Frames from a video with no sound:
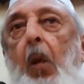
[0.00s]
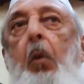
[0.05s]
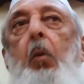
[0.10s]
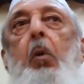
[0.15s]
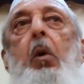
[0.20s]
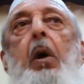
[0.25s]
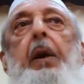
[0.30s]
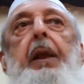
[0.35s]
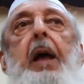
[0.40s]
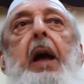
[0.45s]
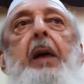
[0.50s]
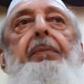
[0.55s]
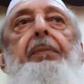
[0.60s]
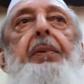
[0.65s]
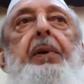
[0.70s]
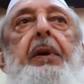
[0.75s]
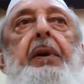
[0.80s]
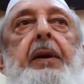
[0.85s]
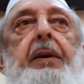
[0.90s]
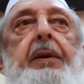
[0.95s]
What
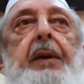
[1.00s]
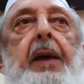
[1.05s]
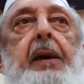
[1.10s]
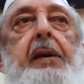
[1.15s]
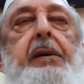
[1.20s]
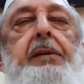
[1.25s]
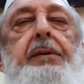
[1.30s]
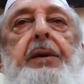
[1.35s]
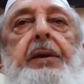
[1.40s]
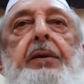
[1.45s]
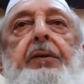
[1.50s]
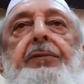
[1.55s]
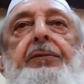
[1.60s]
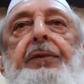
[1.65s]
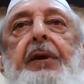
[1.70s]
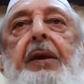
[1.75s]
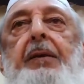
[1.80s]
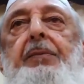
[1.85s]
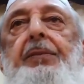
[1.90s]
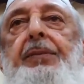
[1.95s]
happened in
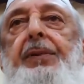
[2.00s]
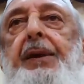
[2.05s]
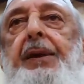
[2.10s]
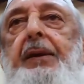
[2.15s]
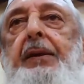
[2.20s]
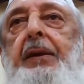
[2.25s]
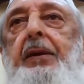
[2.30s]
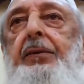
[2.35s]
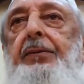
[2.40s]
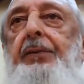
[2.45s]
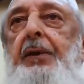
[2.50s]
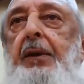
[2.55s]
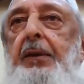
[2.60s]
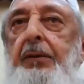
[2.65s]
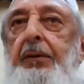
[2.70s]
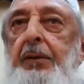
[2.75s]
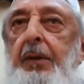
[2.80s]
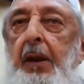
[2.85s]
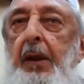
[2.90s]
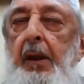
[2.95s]
1917 is
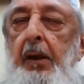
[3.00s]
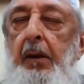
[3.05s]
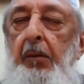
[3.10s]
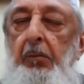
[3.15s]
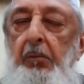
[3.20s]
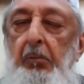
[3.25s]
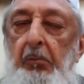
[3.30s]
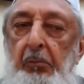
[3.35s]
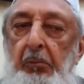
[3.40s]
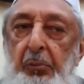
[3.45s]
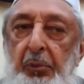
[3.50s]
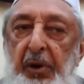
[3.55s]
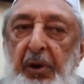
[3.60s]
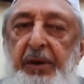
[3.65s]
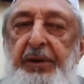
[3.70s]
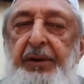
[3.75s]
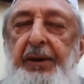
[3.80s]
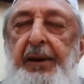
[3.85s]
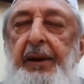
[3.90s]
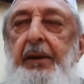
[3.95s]
that
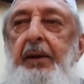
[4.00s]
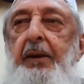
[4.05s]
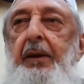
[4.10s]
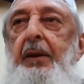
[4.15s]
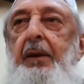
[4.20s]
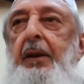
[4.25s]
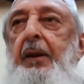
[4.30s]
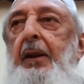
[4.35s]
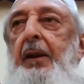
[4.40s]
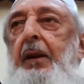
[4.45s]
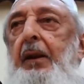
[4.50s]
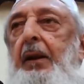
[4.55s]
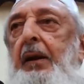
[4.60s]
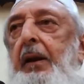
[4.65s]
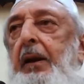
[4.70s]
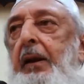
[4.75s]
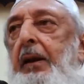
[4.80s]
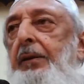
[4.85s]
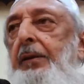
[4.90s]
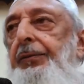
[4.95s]
Britain
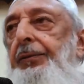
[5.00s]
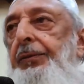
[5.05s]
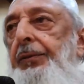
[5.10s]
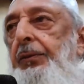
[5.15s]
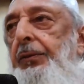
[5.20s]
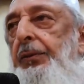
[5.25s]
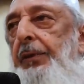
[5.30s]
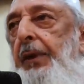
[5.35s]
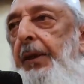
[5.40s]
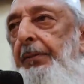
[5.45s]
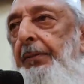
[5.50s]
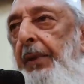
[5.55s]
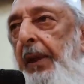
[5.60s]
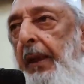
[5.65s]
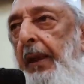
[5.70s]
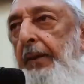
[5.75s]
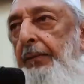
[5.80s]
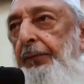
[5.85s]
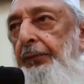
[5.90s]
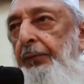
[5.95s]
issued the
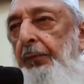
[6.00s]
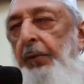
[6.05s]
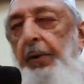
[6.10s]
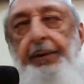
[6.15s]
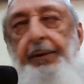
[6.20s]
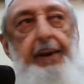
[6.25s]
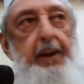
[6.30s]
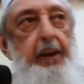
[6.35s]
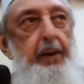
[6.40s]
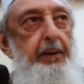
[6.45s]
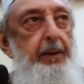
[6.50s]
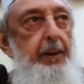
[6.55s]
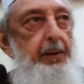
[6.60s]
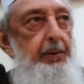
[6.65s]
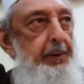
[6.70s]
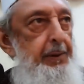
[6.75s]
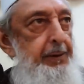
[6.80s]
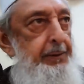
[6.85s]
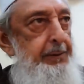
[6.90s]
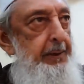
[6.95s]
Balfour
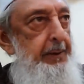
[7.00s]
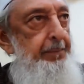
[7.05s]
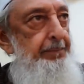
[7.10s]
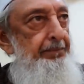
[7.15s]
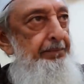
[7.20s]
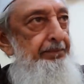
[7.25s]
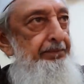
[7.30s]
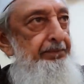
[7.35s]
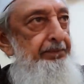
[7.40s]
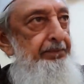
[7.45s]
Declaration.